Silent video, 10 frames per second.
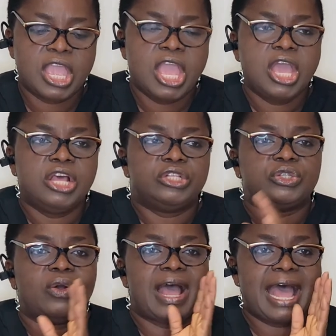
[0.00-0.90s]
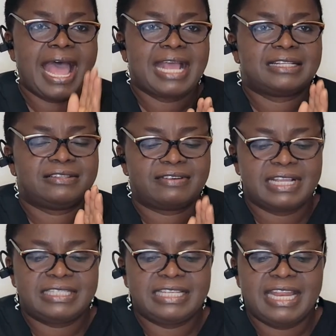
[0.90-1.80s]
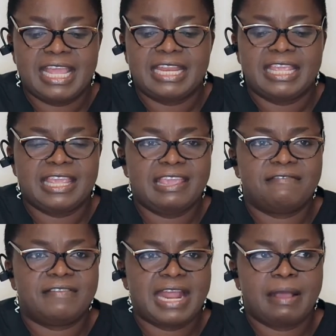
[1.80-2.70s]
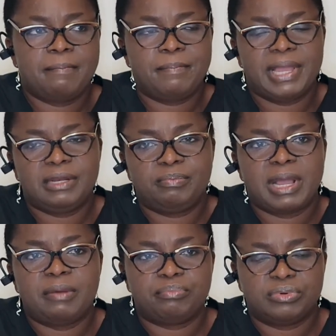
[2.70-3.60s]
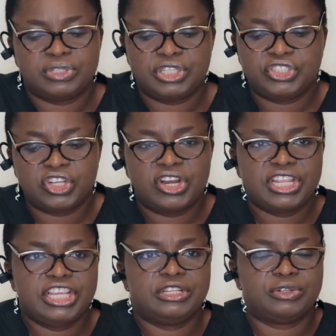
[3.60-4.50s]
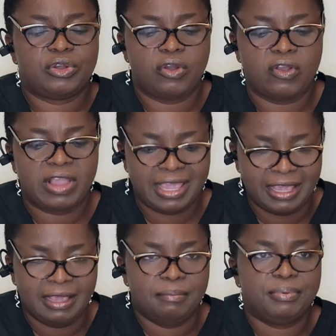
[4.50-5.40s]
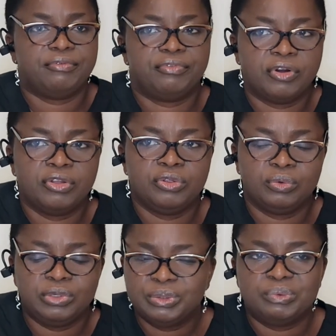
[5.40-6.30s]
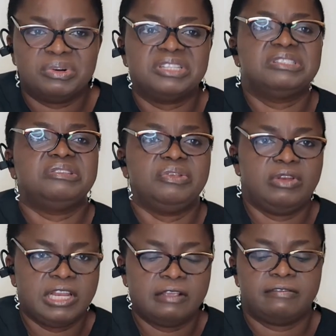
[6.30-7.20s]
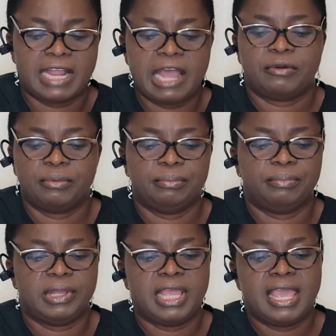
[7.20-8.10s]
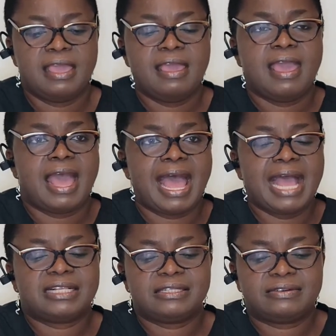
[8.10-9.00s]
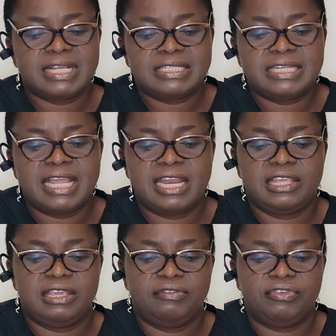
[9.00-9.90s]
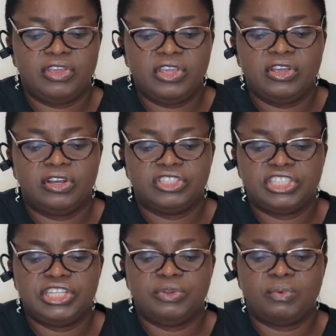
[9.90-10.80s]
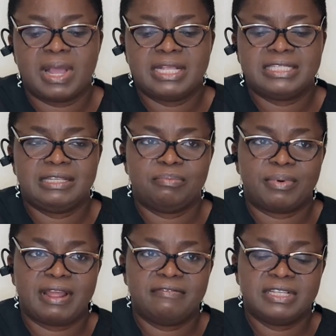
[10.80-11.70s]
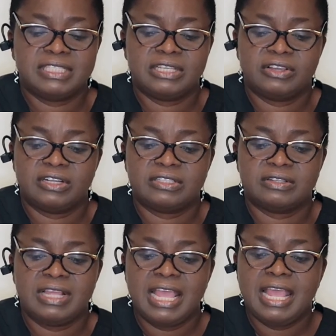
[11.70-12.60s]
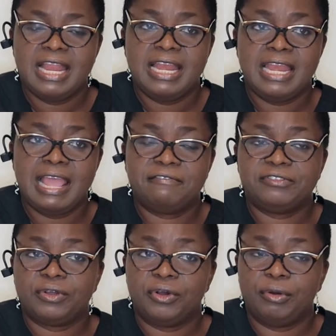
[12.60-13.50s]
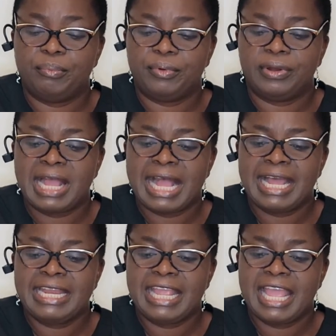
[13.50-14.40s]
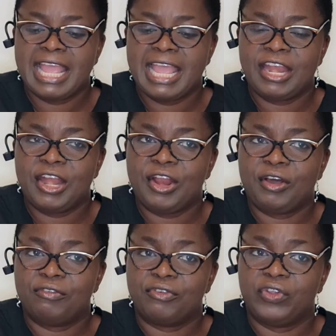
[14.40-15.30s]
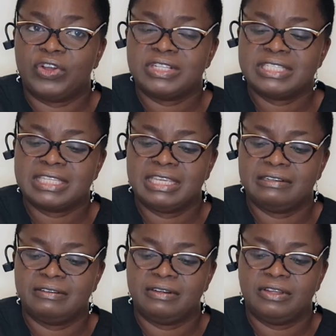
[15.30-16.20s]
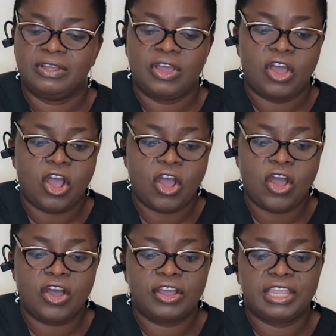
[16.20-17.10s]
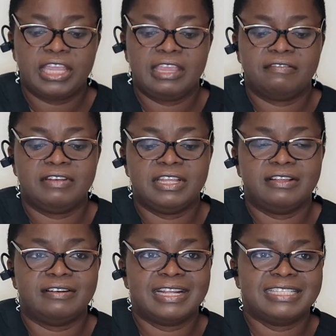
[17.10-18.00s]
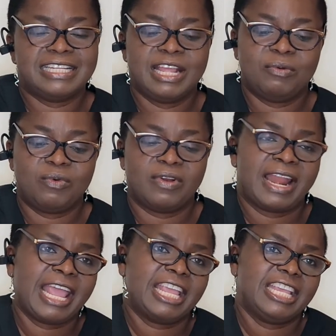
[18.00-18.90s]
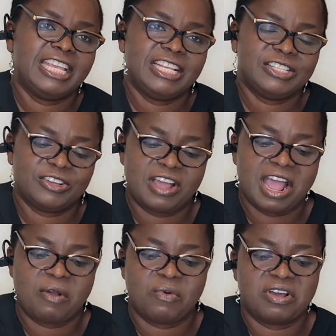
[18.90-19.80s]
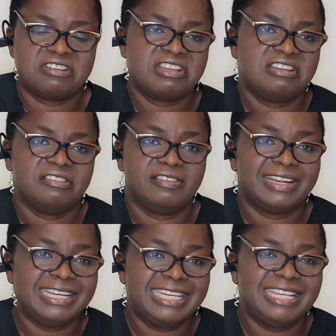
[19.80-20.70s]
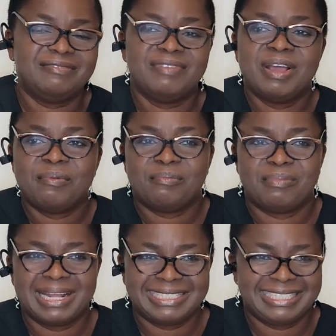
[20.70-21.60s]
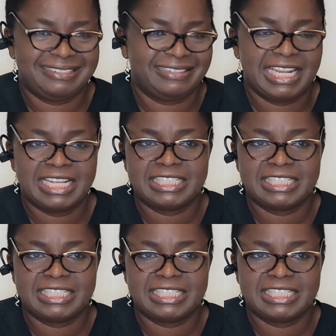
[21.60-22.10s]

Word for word: So ask resident if that bedpan position is okay before you do what you leave that room. Ask resident if he or she wants the privacy curtain left open at the end of your skill or if the resident would like his or her what reading materials.